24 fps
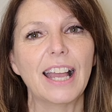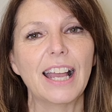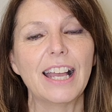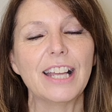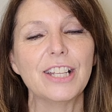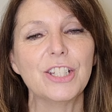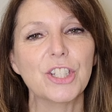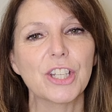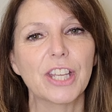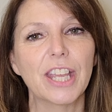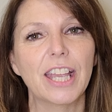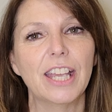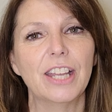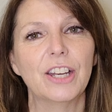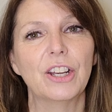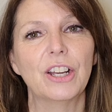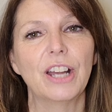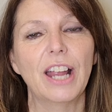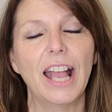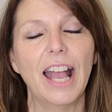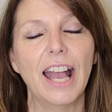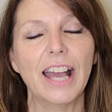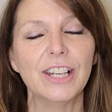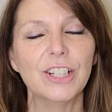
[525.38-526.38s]
educator,
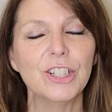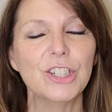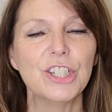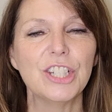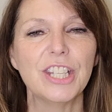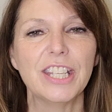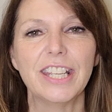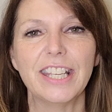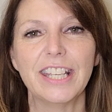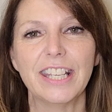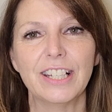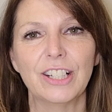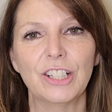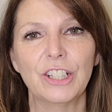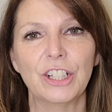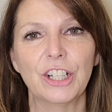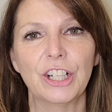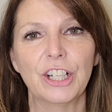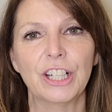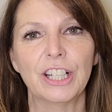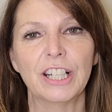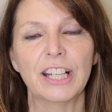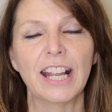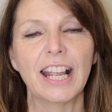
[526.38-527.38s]
energy
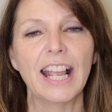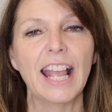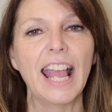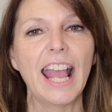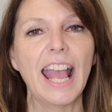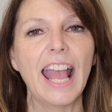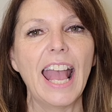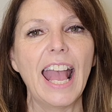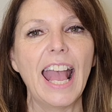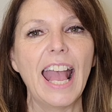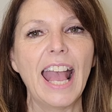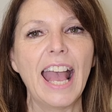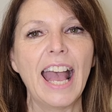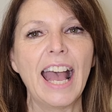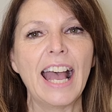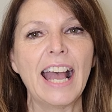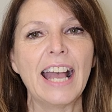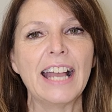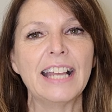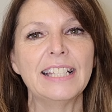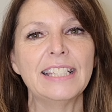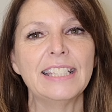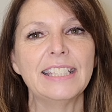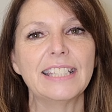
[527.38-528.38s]
healer,
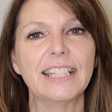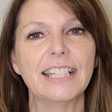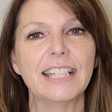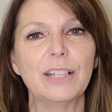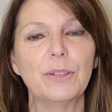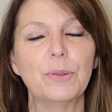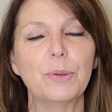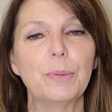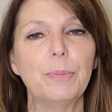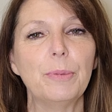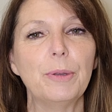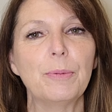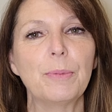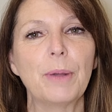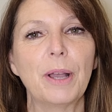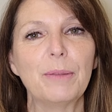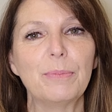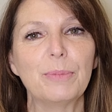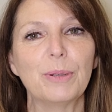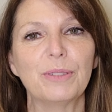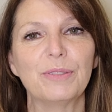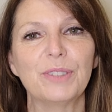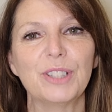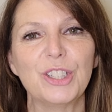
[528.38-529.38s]
and it would be my
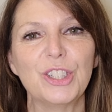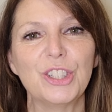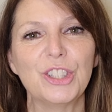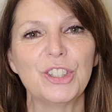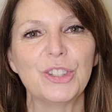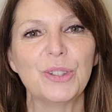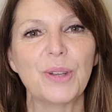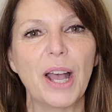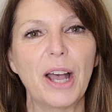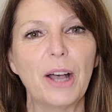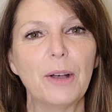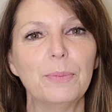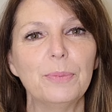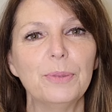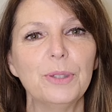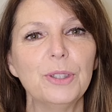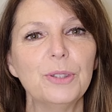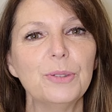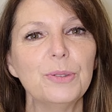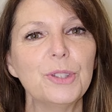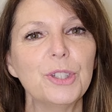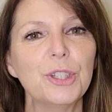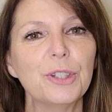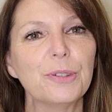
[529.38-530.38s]
privilege to help
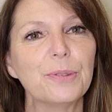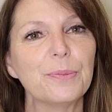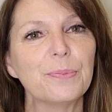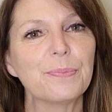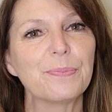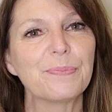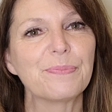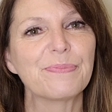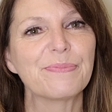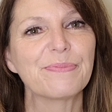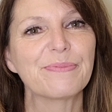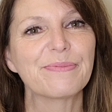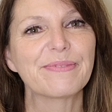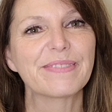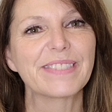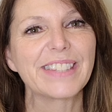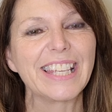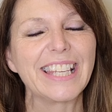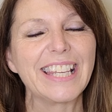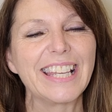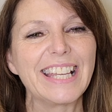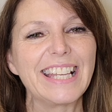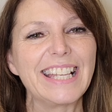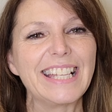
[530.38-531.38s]
you too.
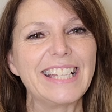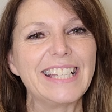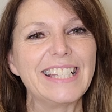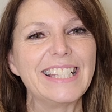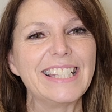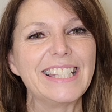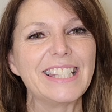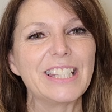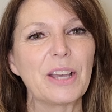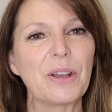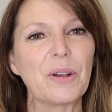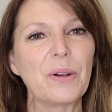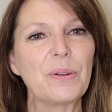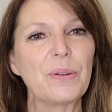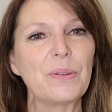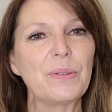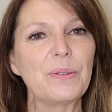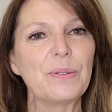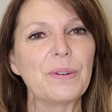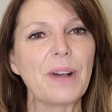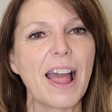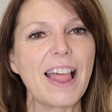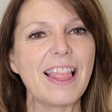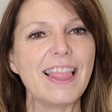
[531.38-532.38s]

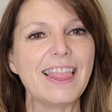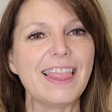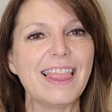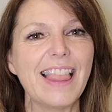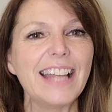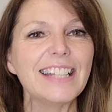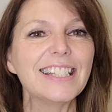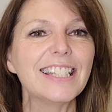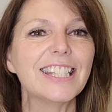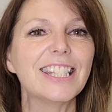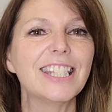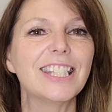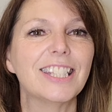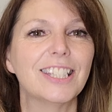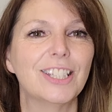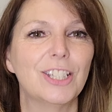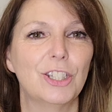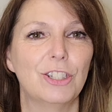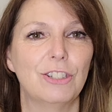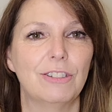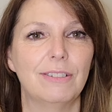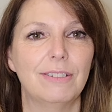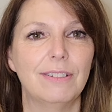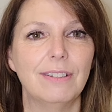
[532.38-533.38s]
So let's
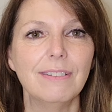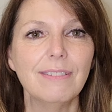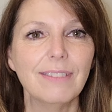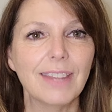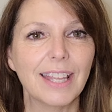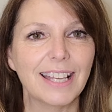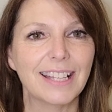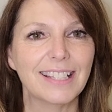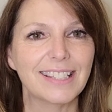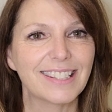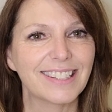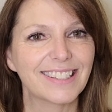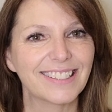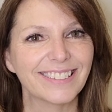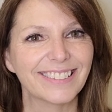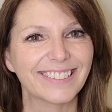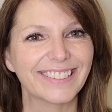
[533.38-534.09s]
do this.